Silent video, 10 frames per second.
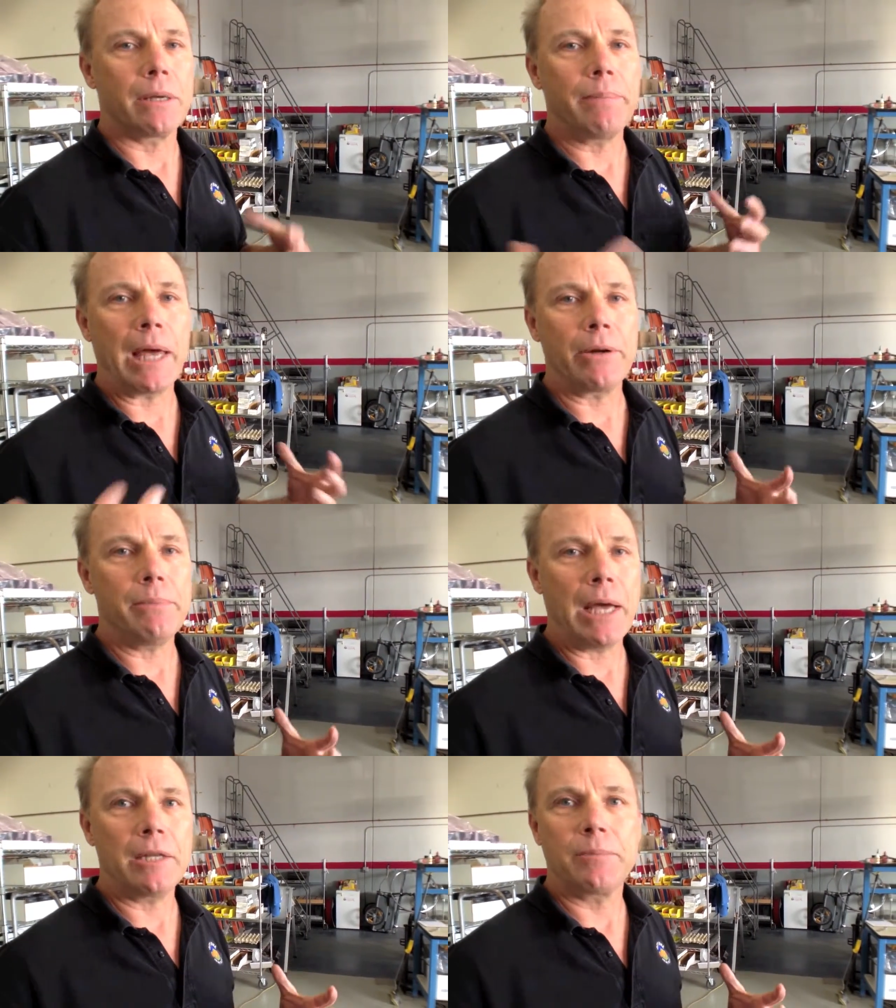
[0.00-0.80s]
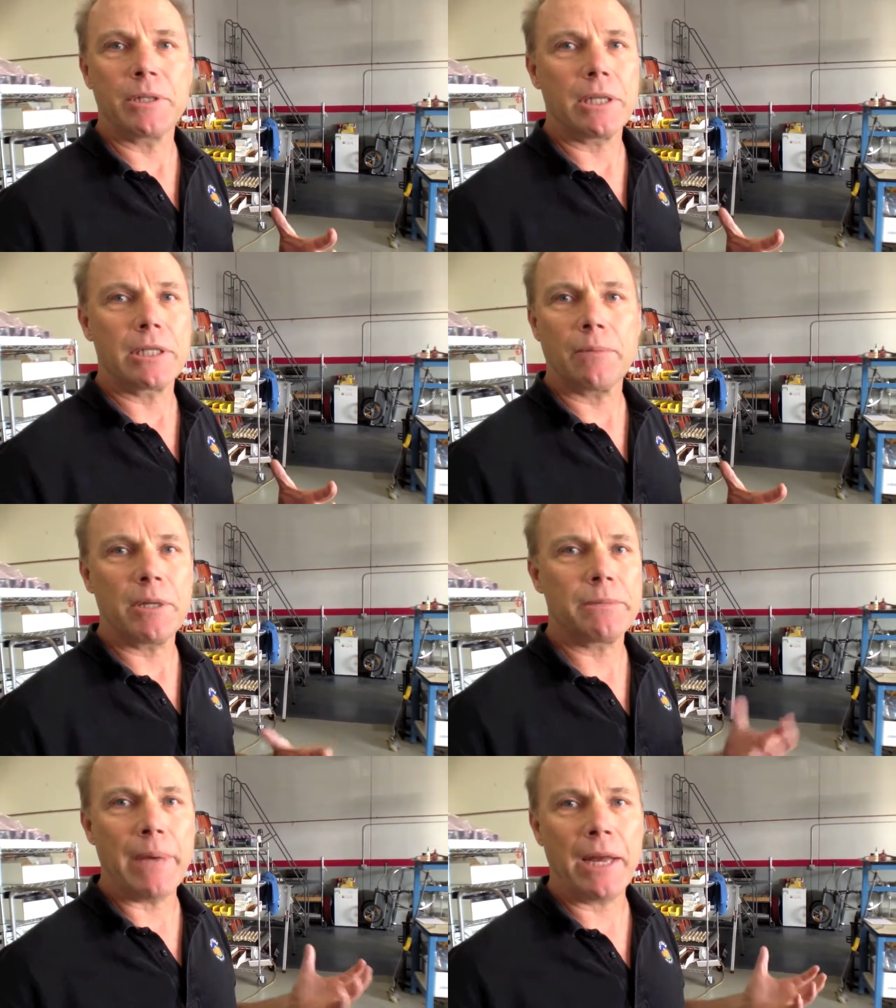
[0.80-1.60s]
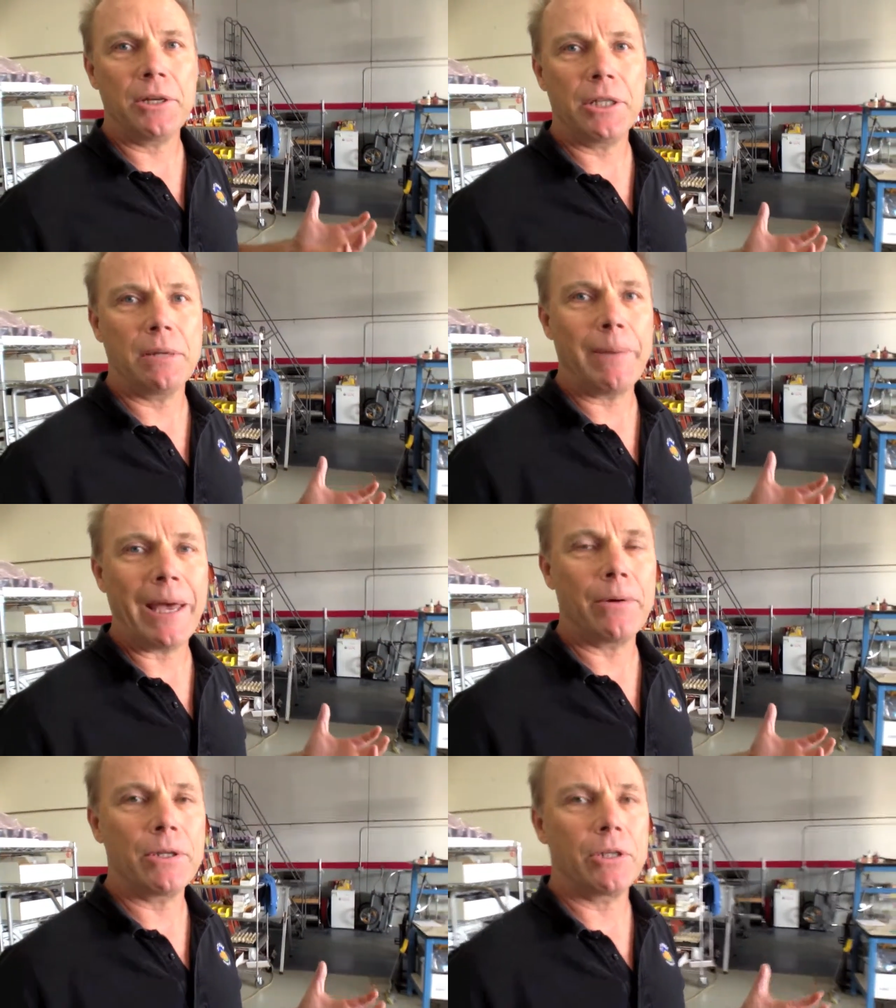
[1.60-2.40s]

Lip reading: the battery management system is managing the batteries,